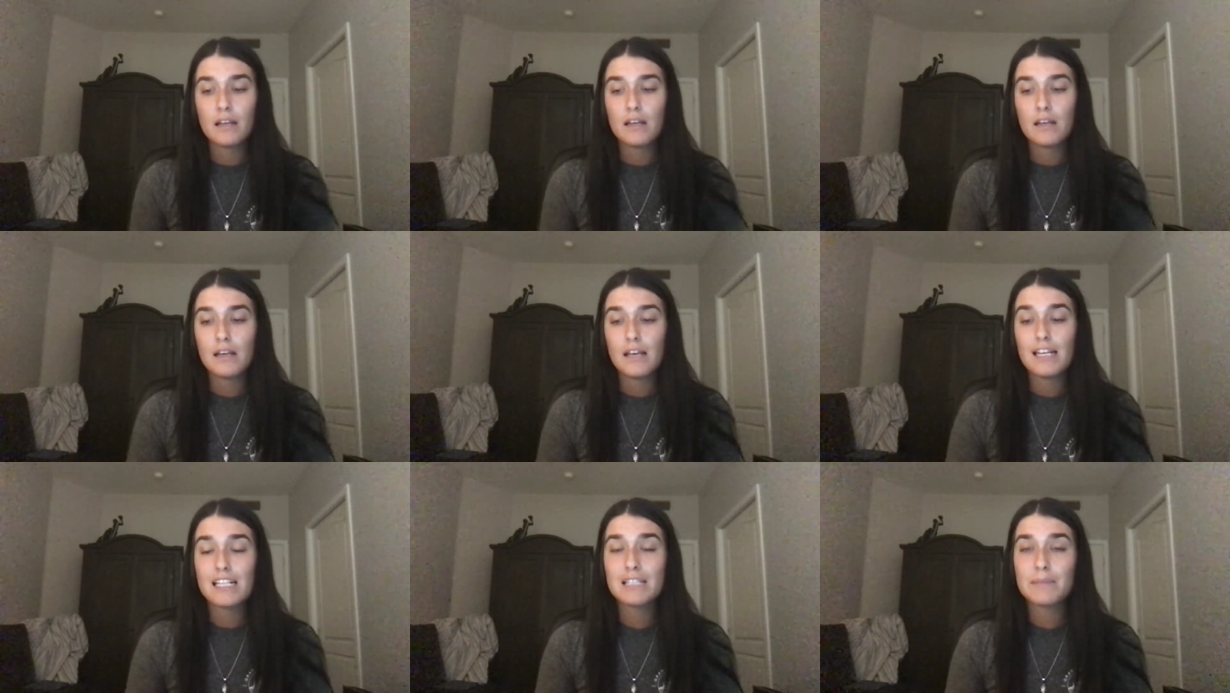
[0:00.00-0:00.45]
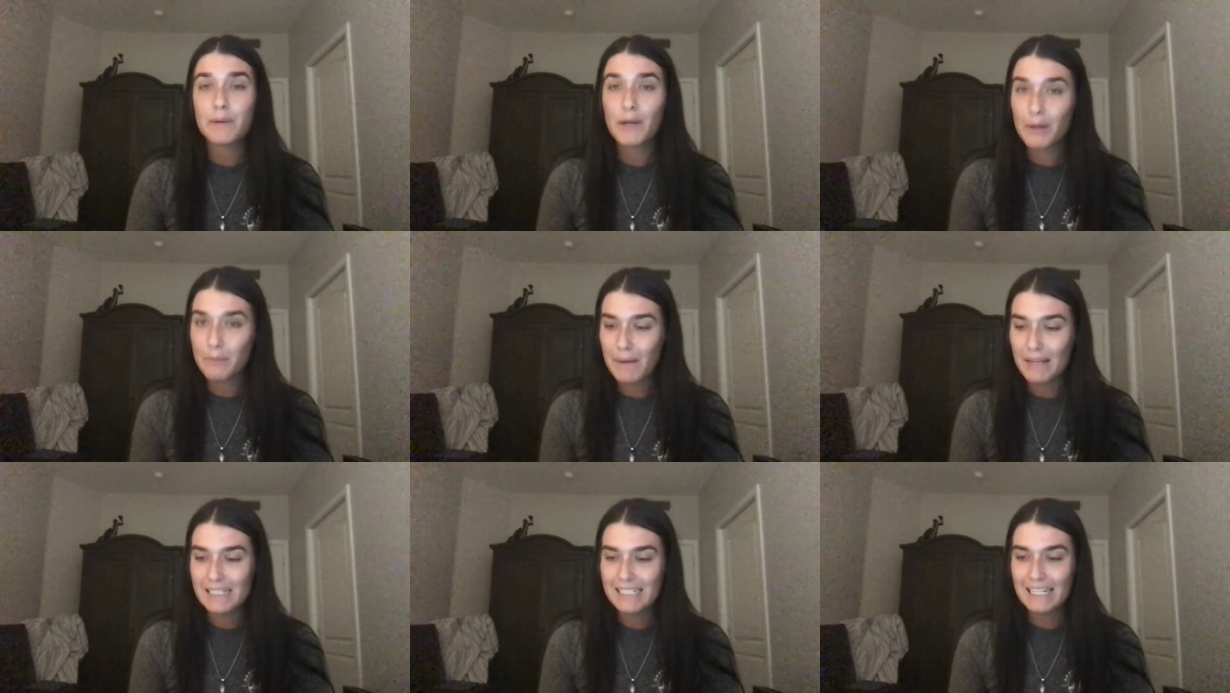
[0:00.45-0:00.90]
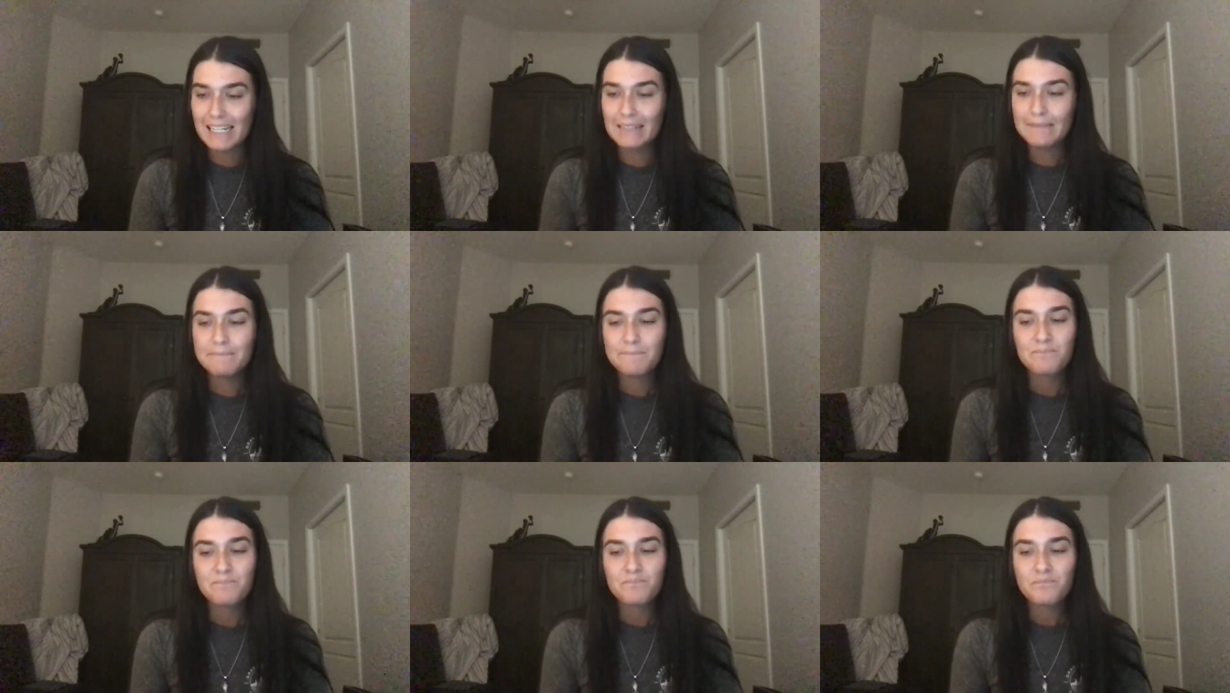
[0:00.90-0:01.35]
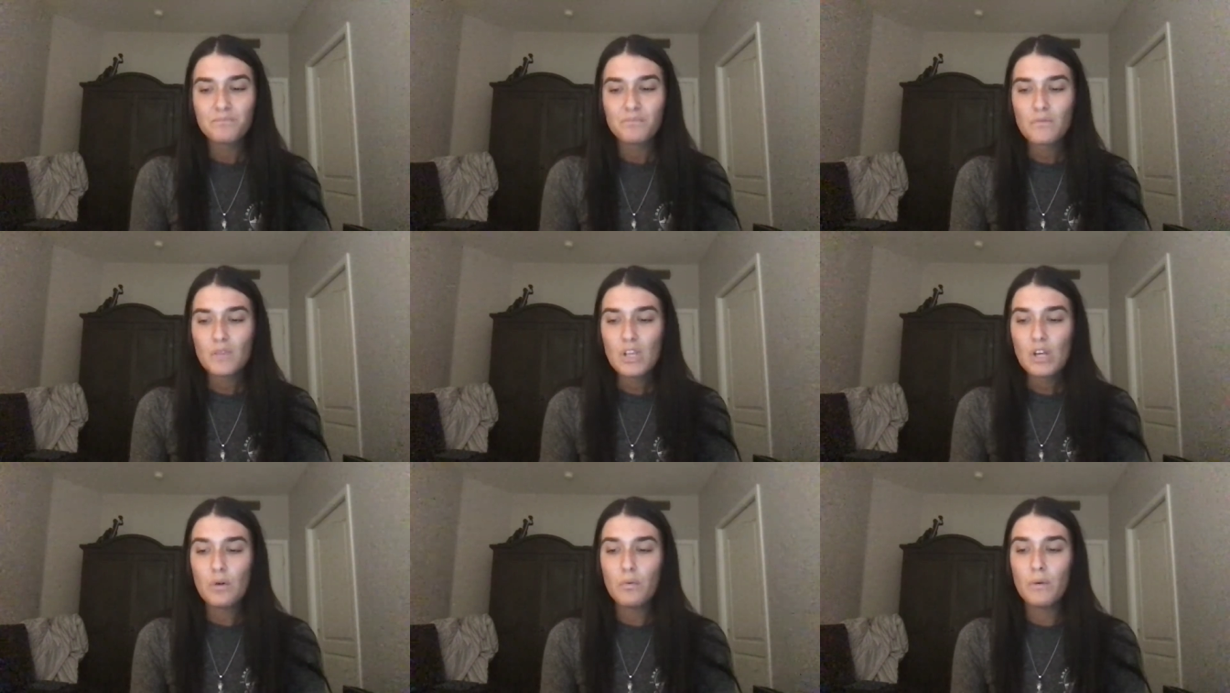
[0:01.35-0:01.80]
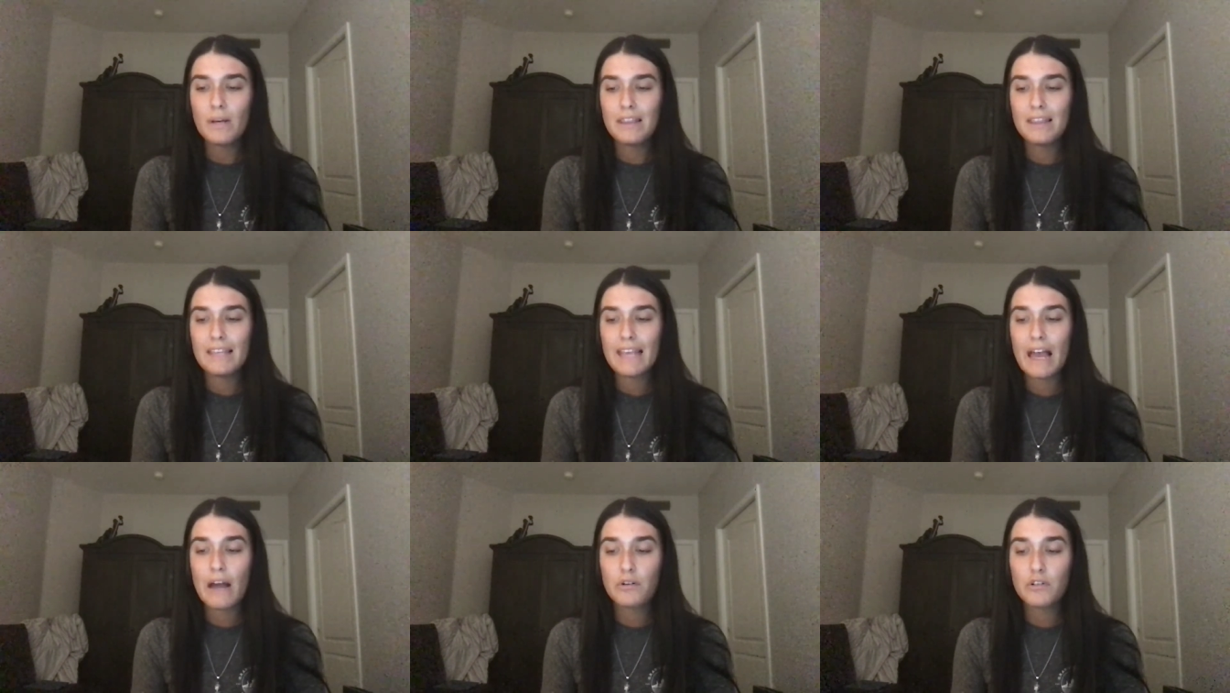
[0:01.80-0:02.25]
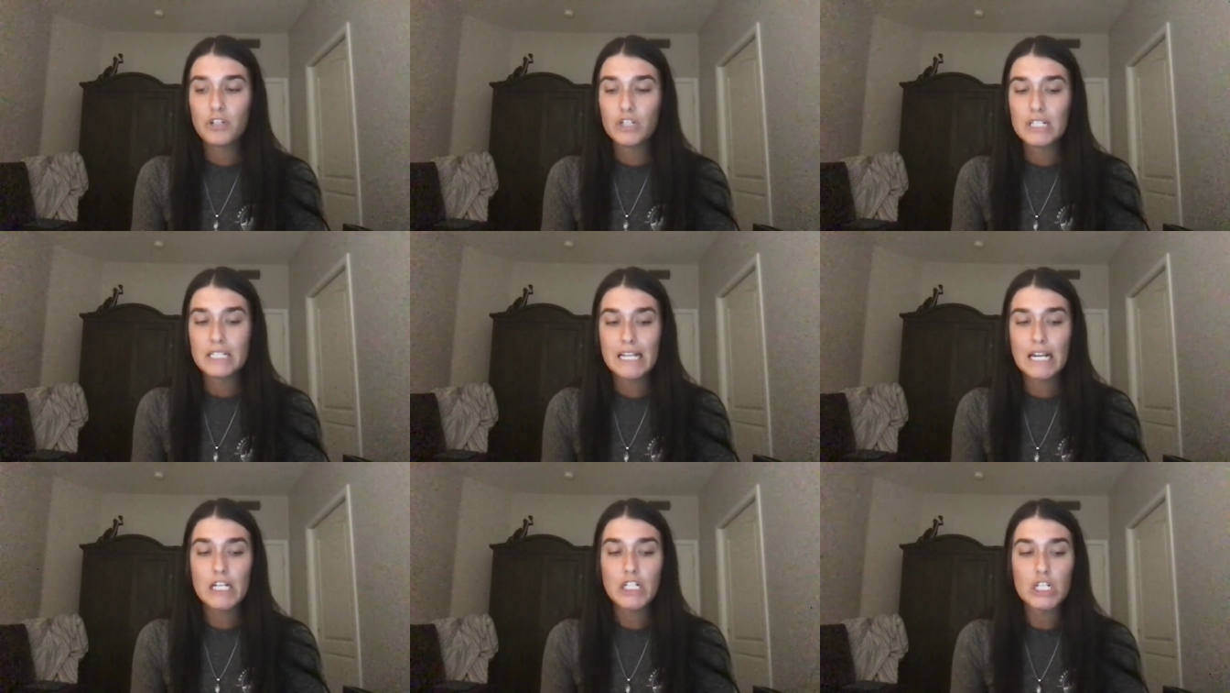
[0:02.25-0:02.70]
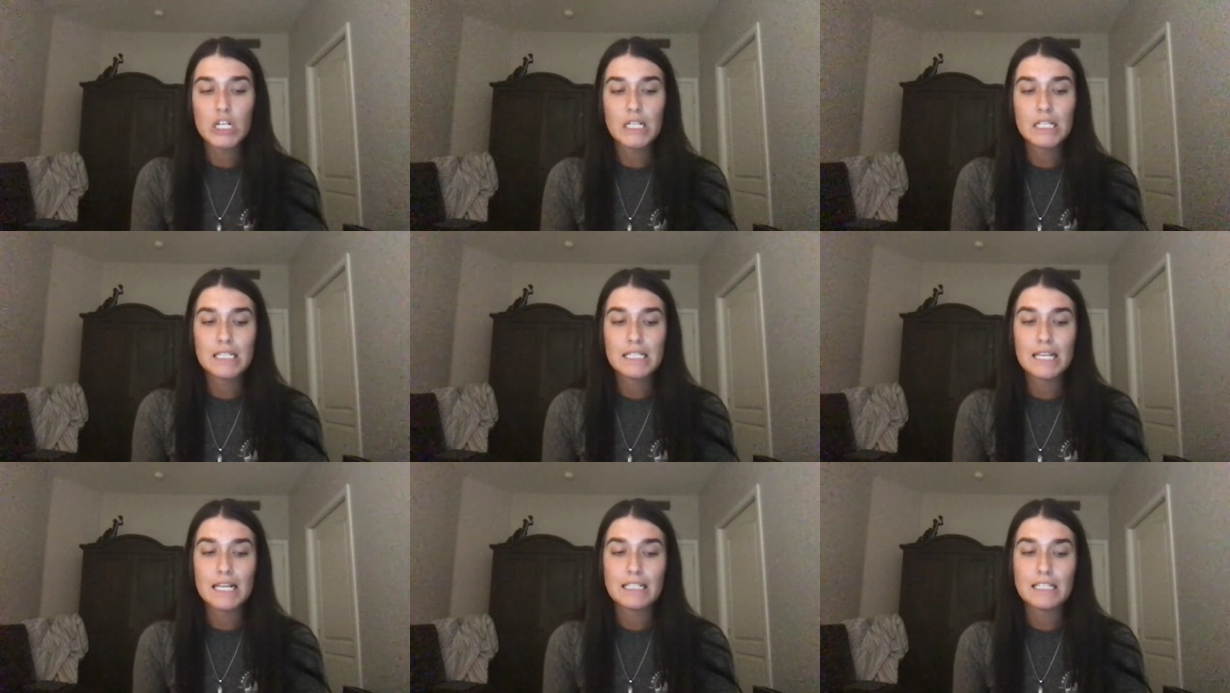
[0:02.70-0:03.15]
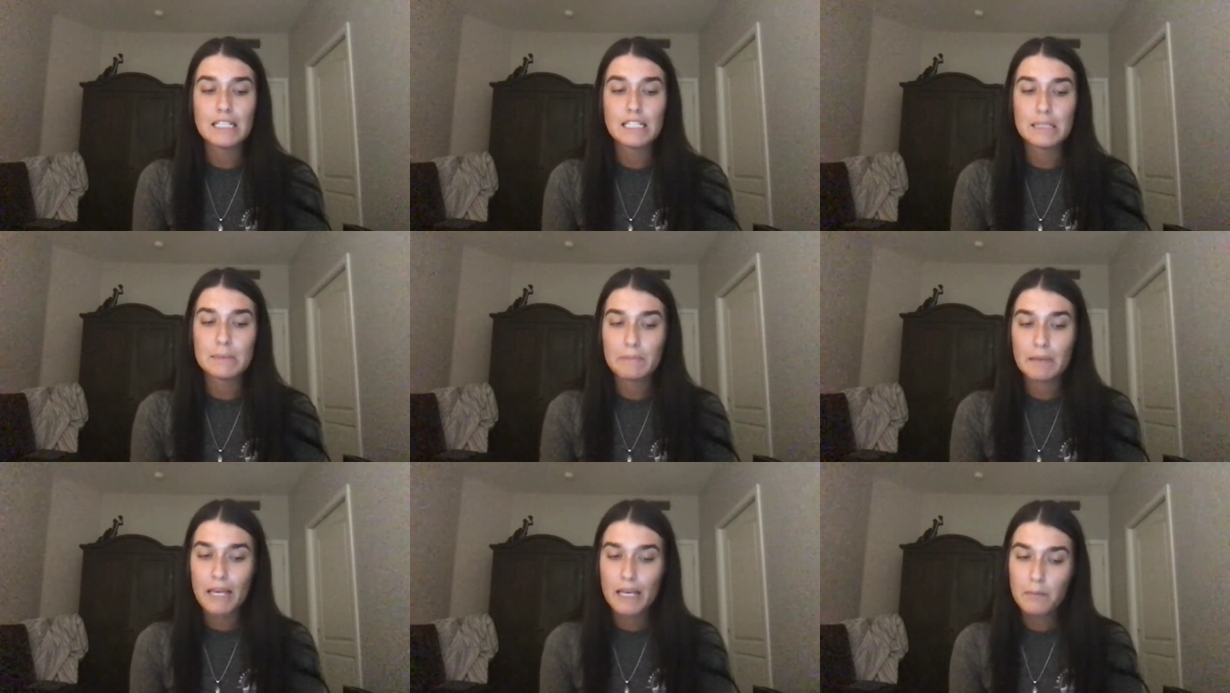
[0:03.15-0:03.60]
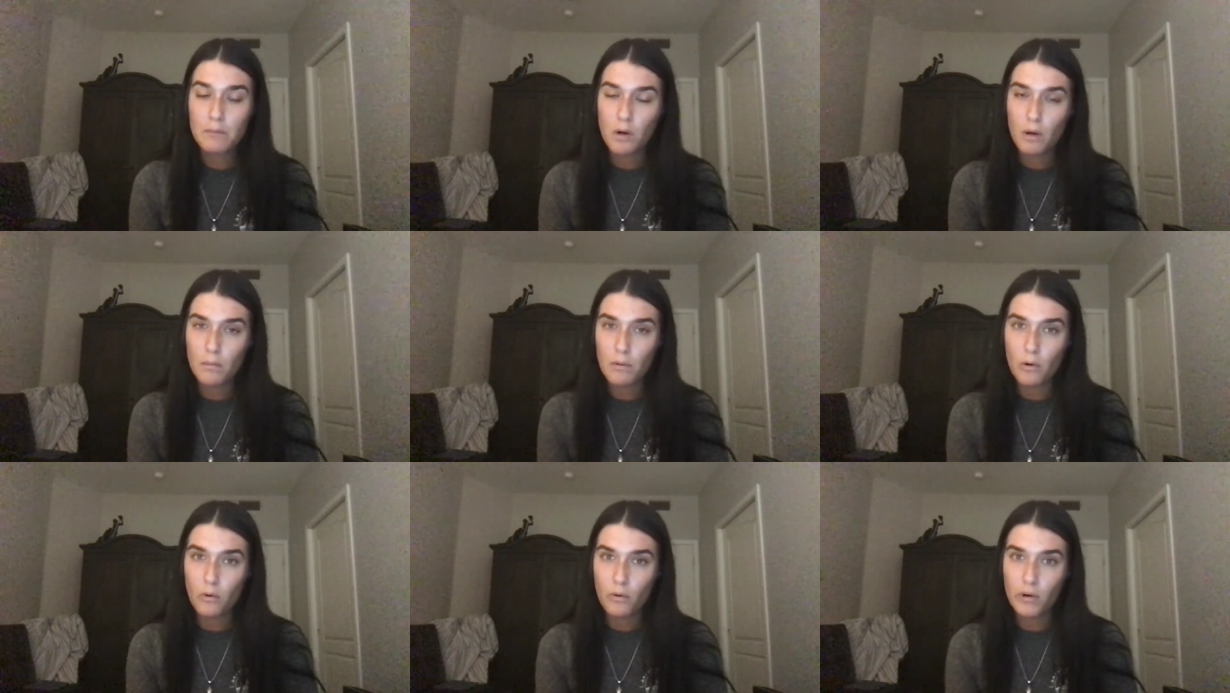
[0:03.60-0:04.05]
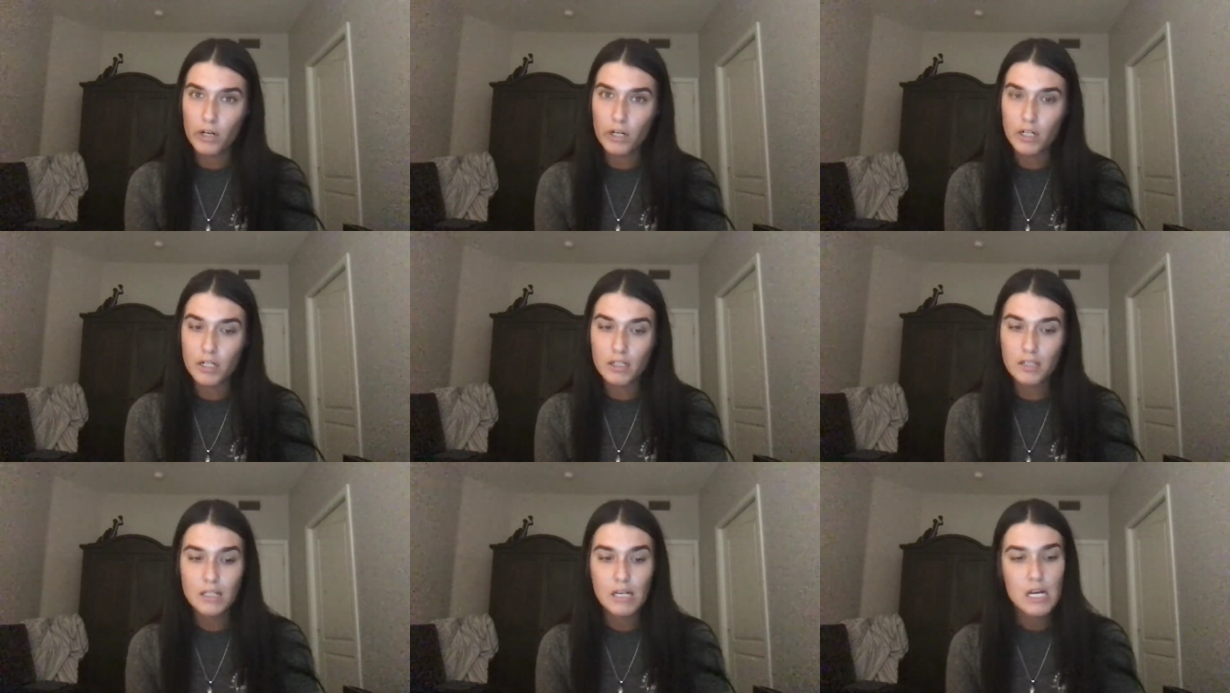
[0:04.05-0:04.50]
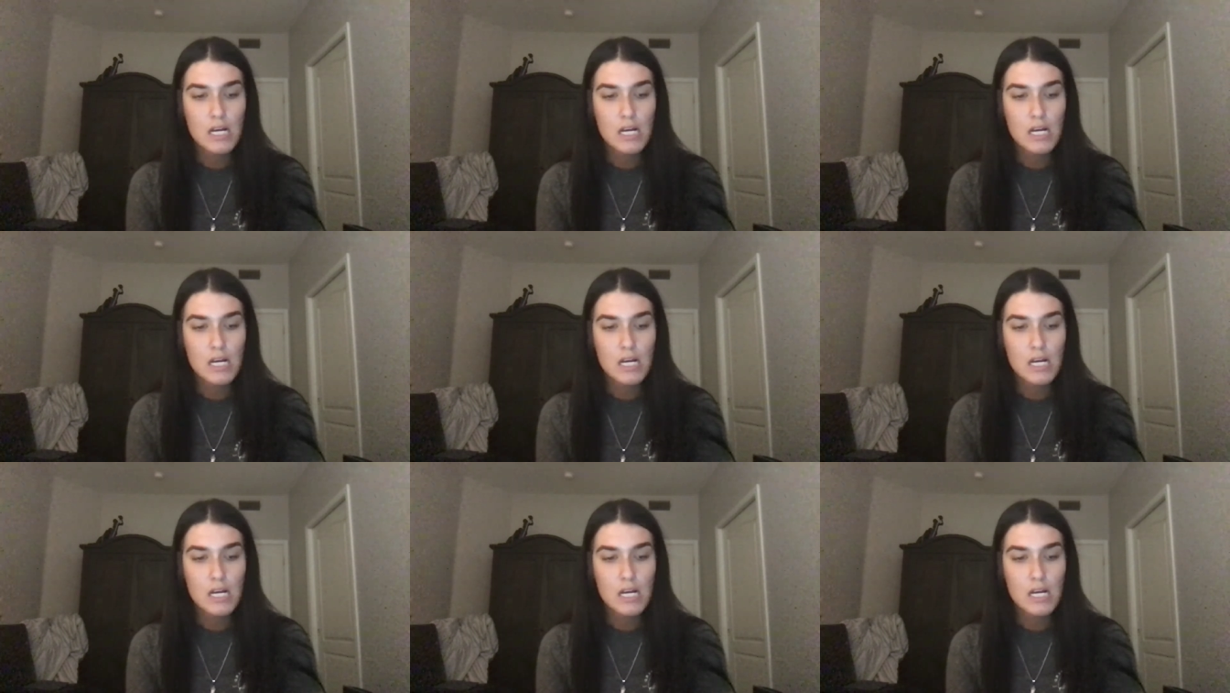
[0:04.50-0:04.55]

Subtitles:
experimenting with counter stations that display mobile orders